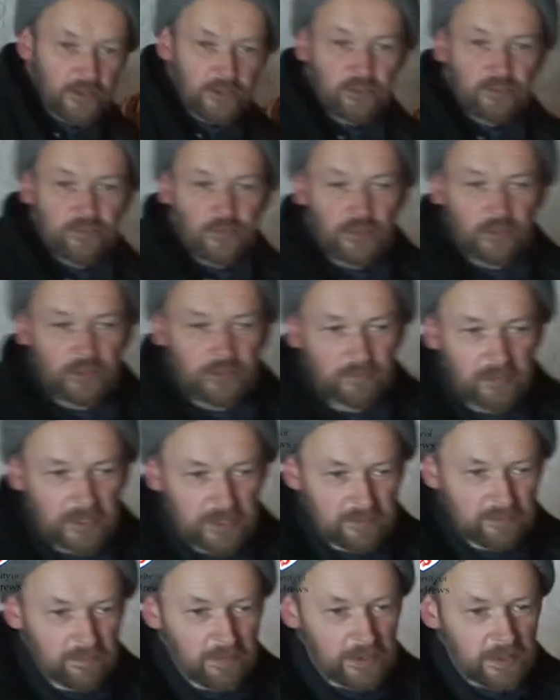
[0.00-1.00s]
room though it
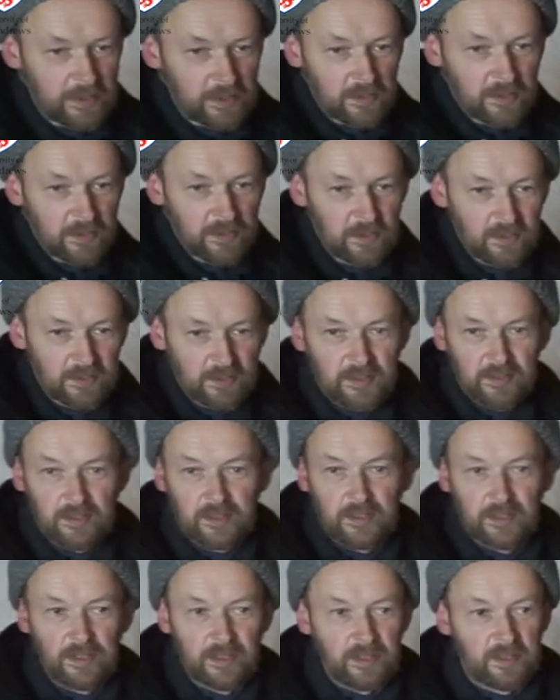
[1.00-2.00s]
might be,
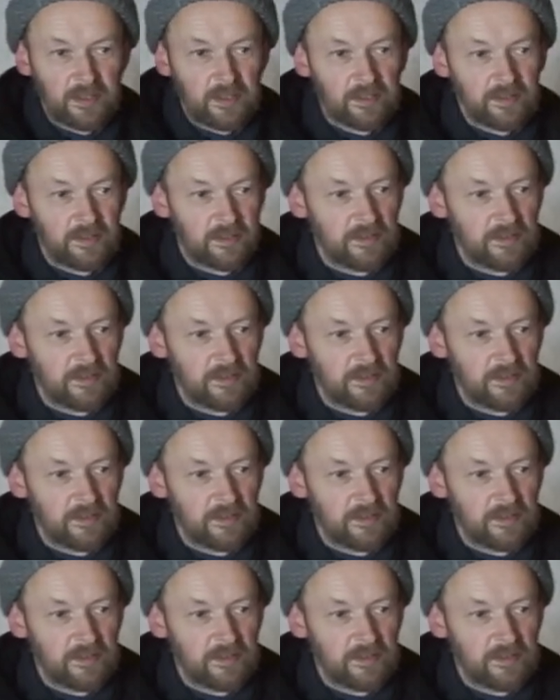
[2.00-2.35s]
uh,